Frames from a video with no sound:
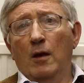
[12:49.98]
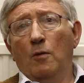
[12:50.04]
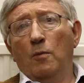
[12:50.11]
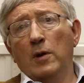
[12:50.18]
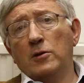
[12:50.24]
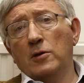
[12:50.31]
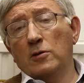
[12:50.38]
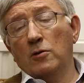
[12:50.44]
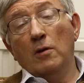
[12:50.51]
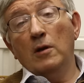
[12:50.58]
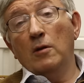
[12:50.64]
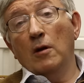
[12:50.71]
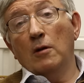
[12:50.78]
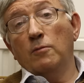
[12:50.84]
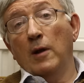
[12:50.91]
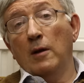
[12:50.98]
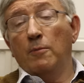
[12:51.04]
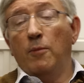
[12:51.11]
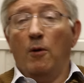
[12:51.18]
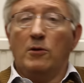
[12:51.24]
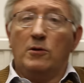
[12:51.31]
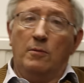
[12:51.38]
which has only got one
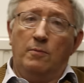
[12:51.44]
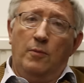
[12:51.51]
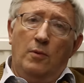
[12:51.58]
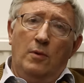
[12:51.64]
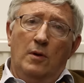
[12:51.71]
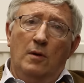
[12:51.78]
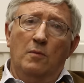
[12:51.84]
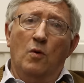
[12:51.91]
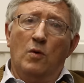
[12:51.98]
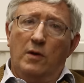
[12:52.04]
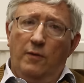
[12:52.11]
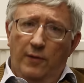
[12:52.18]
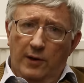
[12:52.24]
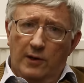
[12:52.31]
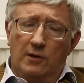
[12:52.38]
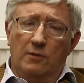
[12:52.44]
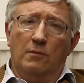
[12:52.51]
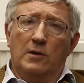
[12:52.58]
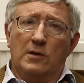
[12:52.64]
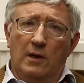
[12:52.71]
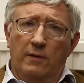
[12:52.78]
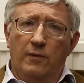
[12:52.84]
possible motivation,
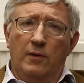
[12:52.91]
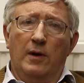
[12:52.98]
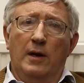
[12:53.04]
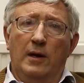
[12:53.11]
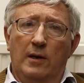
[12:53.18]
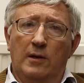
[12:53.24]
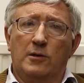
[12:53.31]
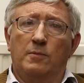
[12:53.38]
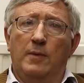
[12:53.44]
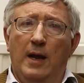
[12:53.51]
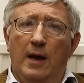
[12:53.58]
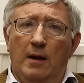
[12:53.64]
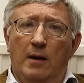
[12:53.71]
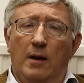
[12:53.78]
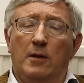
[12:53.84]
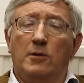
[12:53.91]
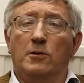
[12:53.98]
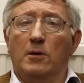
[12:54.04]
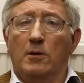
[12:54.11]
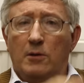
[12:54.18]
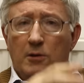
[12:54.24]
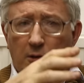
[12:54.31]
which I've already explained. It's
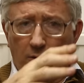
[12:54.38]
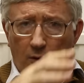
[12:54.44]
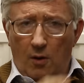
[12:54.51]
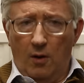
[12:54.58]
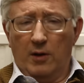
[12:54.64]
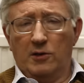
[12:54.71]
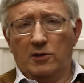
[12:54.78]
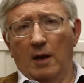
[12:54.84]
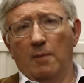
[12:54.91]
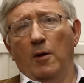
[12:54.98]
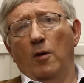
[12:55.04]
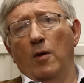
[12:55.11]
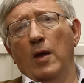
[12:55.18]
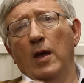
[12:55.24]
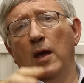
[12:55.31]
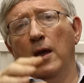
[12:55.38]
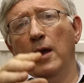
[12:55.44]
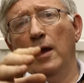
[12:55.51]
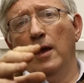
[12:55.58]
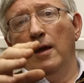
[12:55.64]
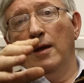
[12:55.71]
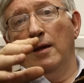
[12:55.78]
to destroy somehow.
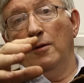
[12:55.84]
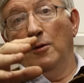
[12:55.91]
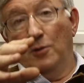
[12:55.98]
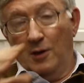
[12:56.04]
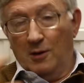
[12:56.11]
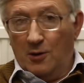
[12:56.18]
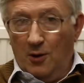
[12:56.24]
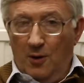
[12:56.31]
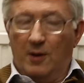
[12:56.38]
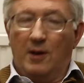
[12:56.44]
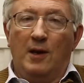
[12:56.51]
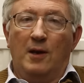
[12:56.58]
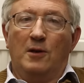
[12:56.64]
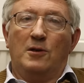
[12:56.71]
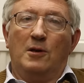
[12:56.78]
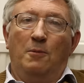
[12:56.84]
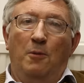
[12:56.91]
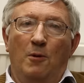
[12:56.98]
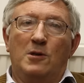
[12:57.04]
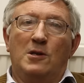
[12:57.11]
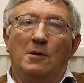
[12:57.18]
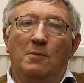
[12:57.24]
You see, Turkey is
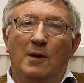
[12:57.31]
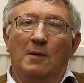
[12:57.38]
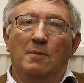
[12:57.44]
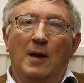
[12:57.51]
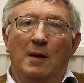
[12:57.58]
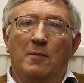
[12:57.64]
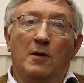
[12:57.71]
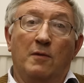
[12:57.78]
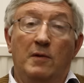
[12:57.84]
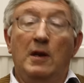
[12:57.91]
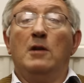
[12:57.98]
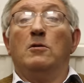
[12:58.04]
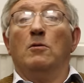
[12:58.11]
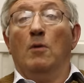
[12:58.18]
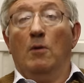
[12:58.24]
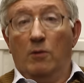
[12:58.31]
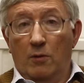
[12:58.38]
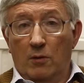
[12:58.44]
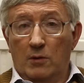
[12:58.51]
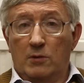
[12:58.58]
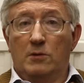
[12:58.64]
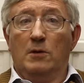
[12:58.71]
supposed to be a member of NATO,
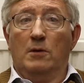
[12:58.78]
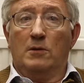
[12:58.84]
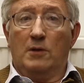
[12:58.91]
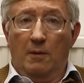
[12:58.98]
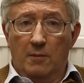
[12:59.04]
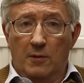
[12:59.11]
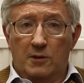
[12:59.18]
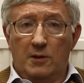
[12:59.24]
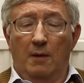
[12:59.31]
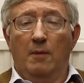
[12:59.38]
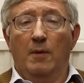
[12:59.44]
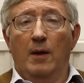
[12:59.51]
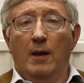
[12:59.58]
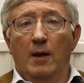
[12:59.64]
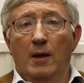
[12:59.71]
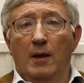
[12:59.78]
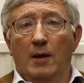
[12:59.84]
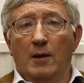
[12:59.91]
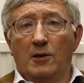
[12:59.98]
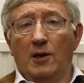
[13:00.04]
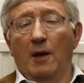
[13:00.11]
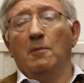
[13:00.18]
although it's
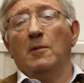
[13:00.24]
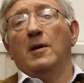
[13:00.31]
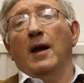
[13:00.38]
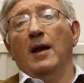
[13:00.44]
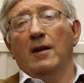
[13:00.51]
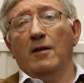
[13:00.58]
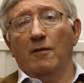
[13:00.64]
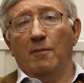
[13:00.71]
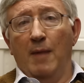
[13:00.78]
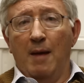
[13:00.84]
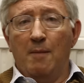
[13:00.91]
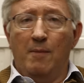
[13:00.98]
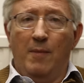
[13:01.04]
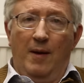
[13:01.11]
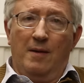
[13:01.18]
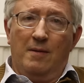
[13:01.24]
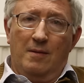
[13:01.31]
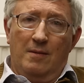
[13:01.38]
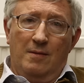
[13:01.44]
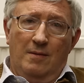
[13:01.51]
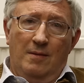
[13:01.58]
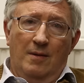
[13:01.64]
some kind of member.
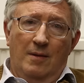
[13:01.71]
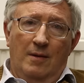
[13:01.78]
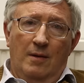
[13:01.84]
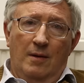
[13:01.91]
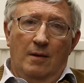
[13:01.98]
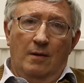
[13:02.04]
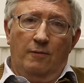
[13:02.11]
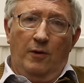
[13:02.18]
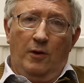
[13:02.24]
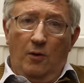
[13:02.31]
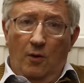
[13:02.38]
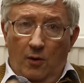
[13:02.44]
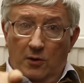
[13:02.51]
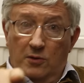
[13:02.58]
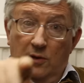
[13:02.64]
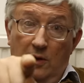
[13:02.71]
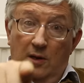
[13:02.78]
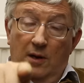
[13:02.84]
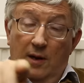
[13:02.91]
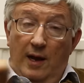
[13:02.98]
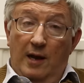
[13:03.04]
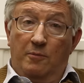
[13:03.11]
For years, they
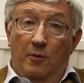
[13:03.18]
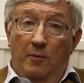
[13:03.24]
denied